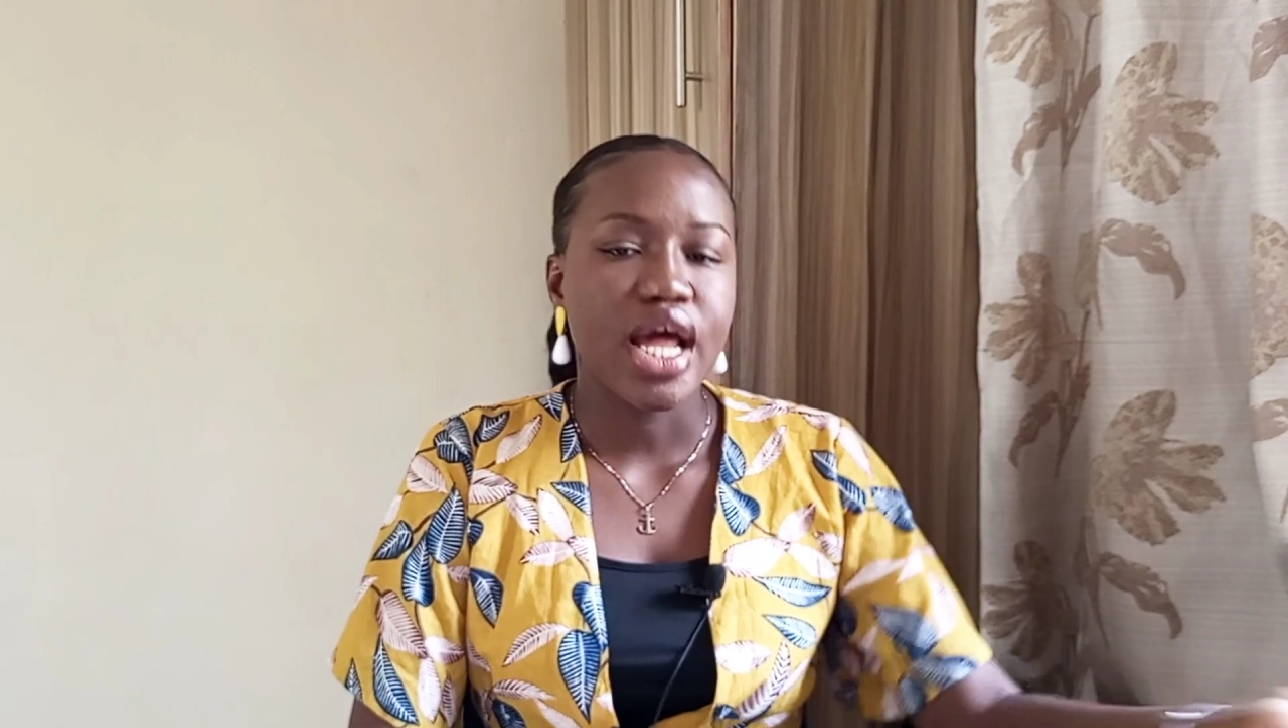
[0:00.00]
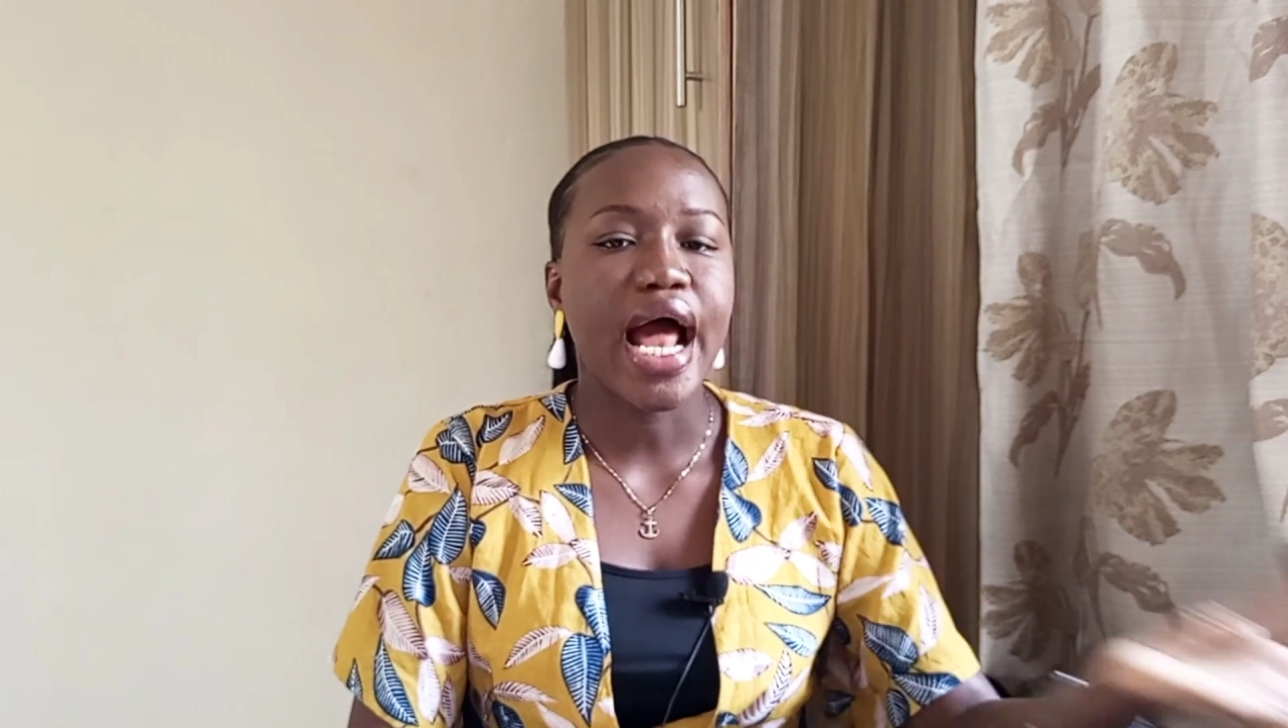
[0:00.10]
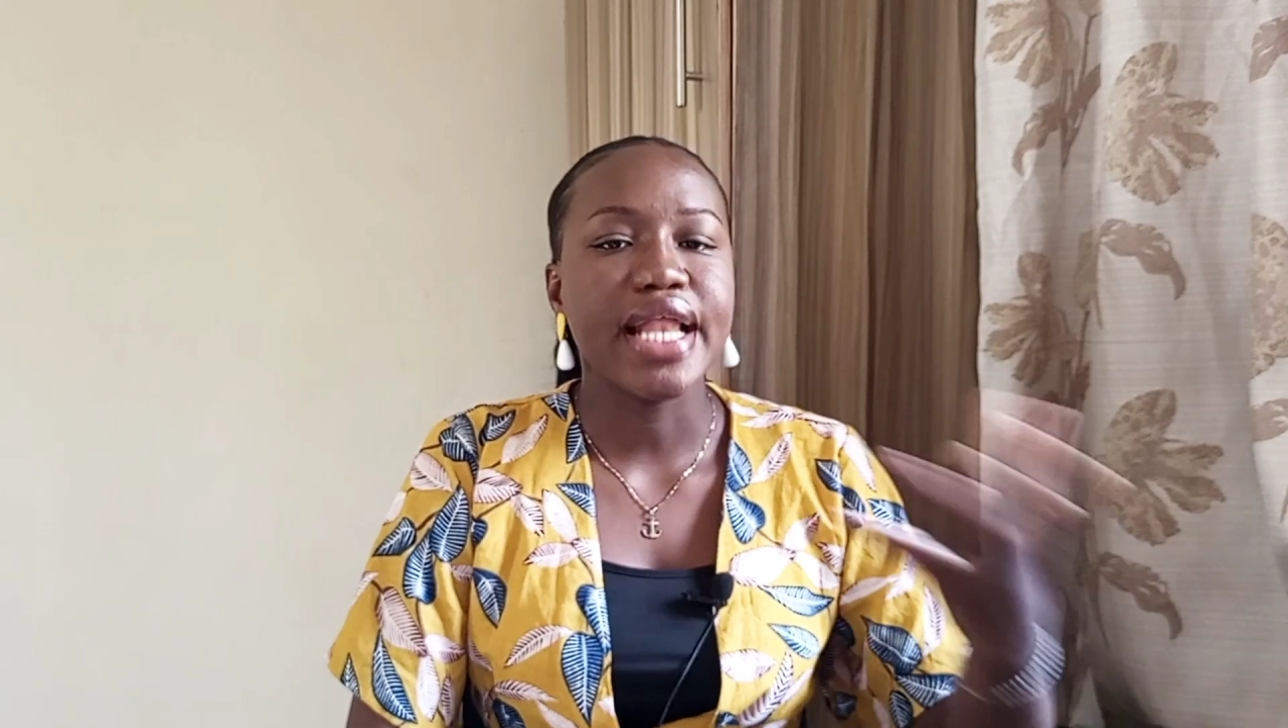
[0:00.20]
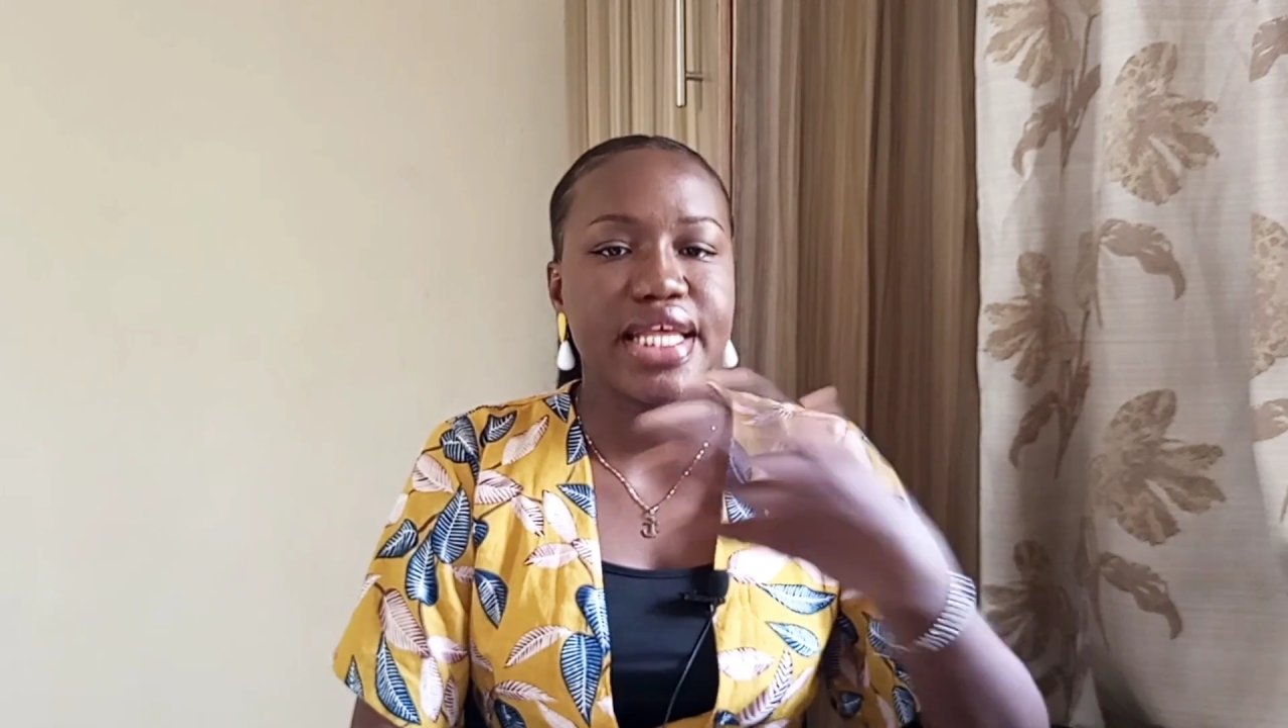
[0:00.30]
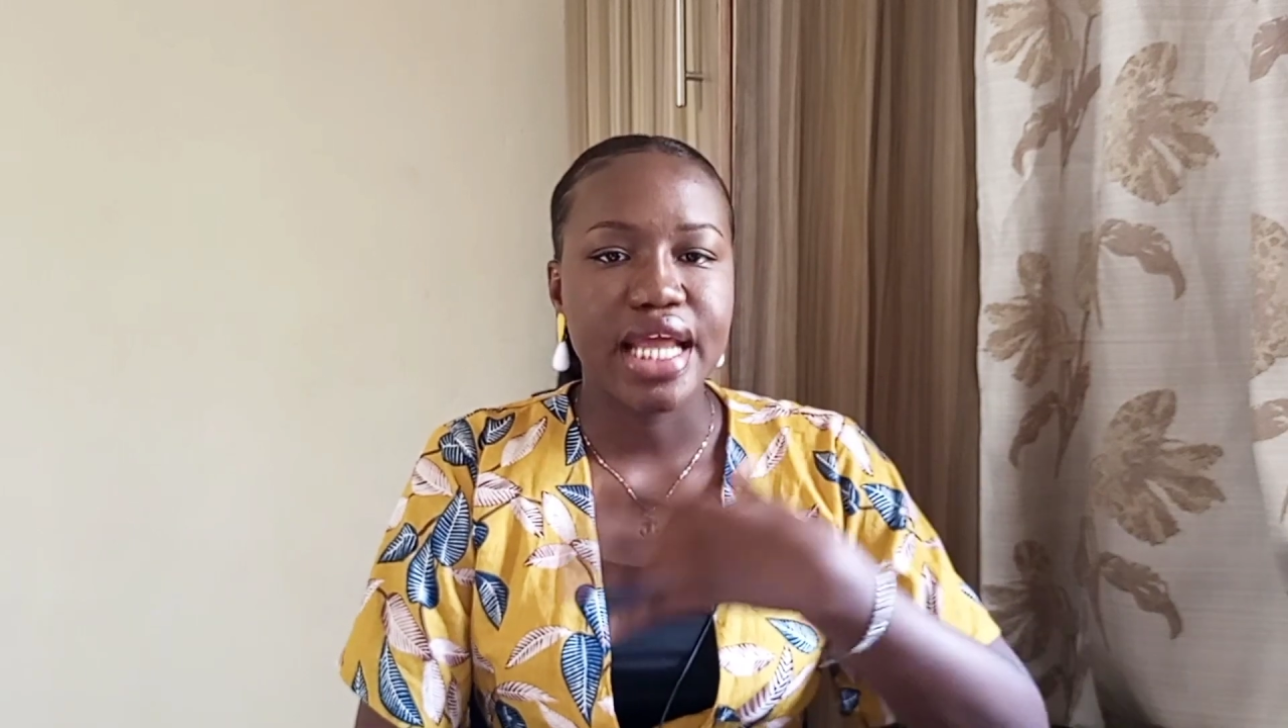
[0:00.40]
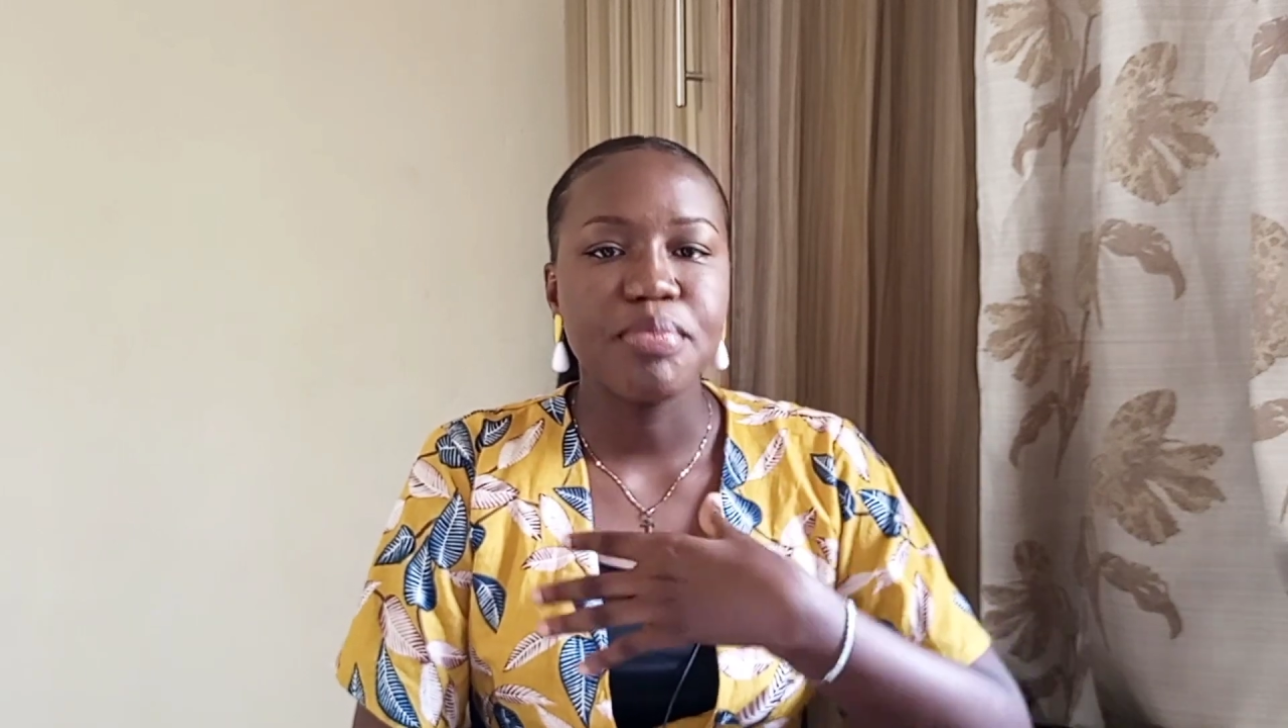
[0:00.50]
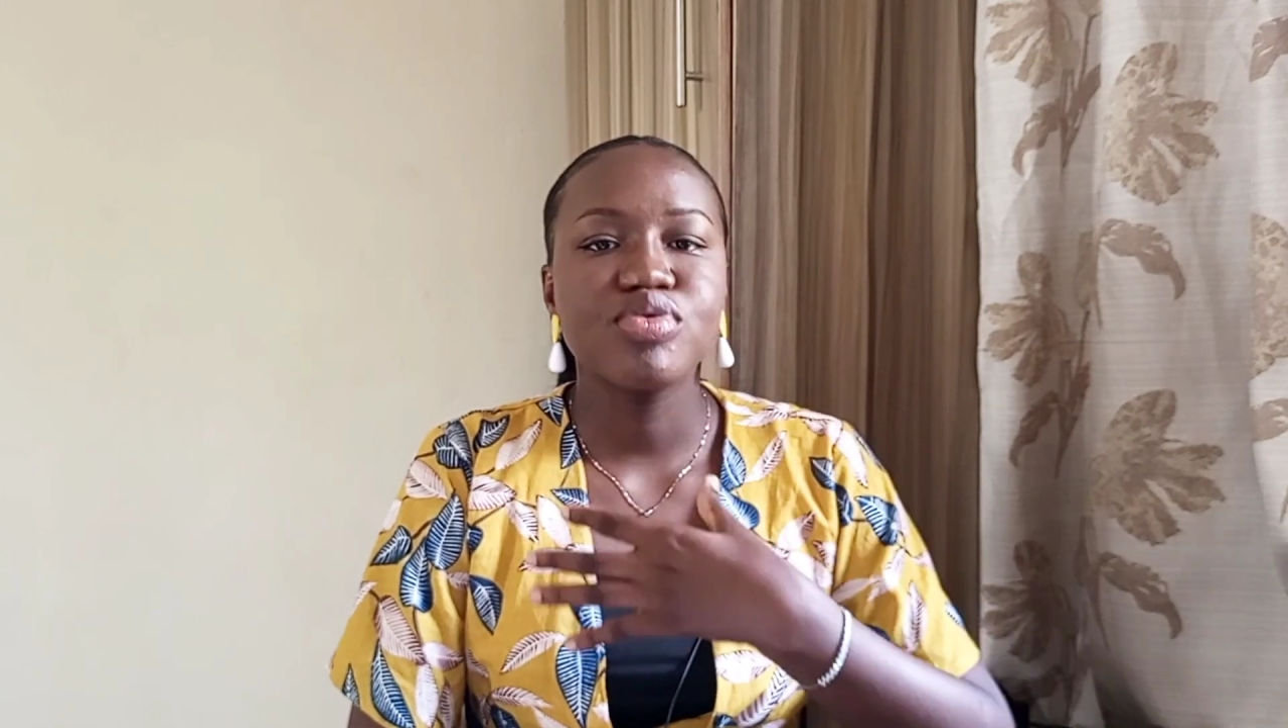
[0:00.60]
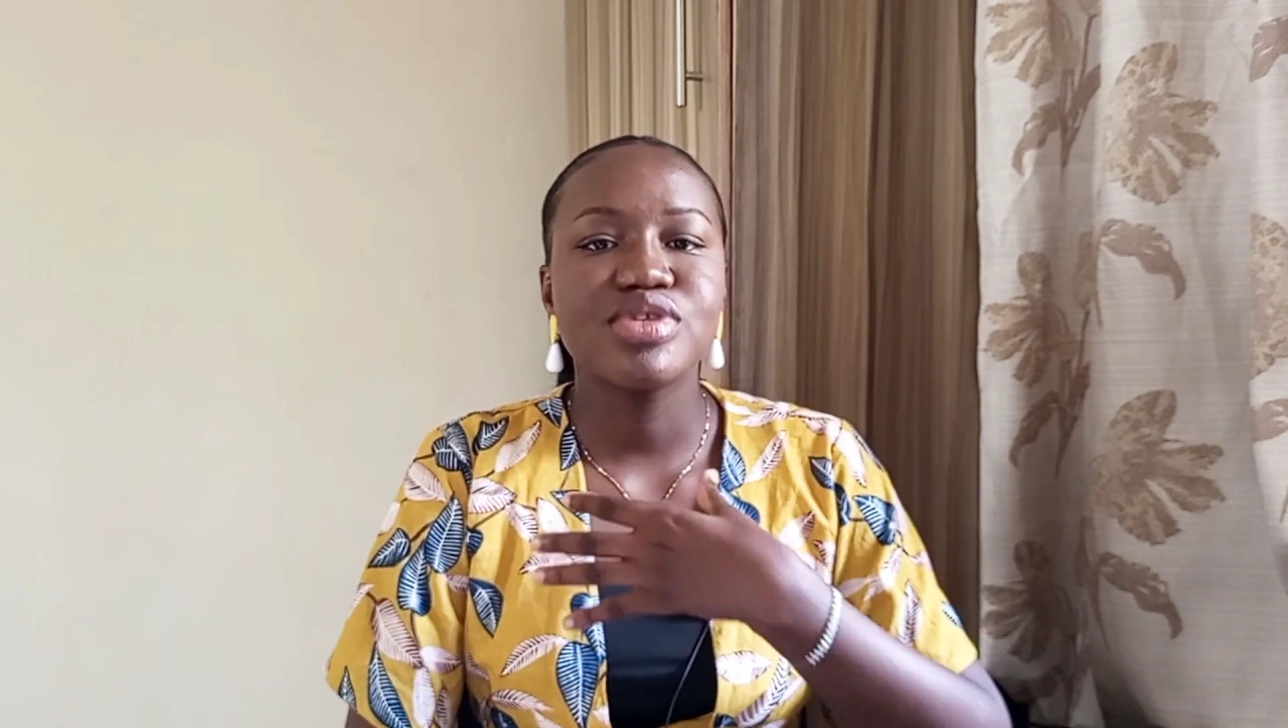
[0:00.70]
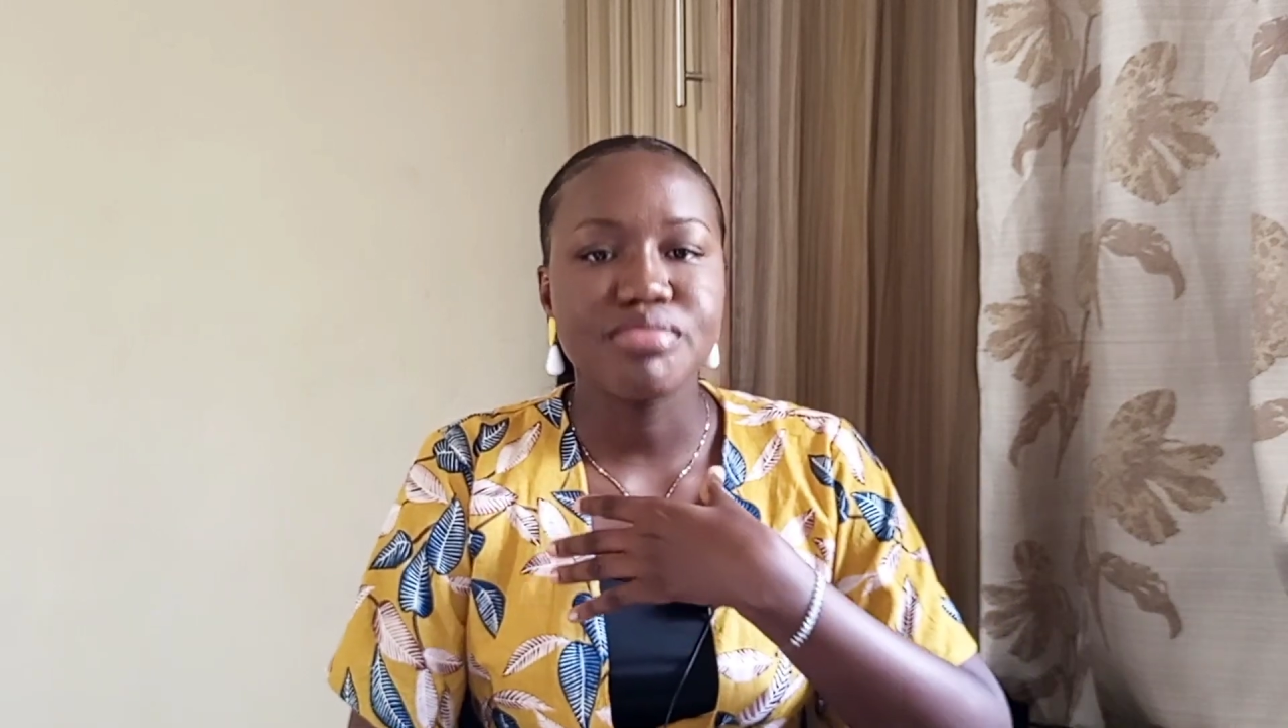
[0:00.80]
and then I put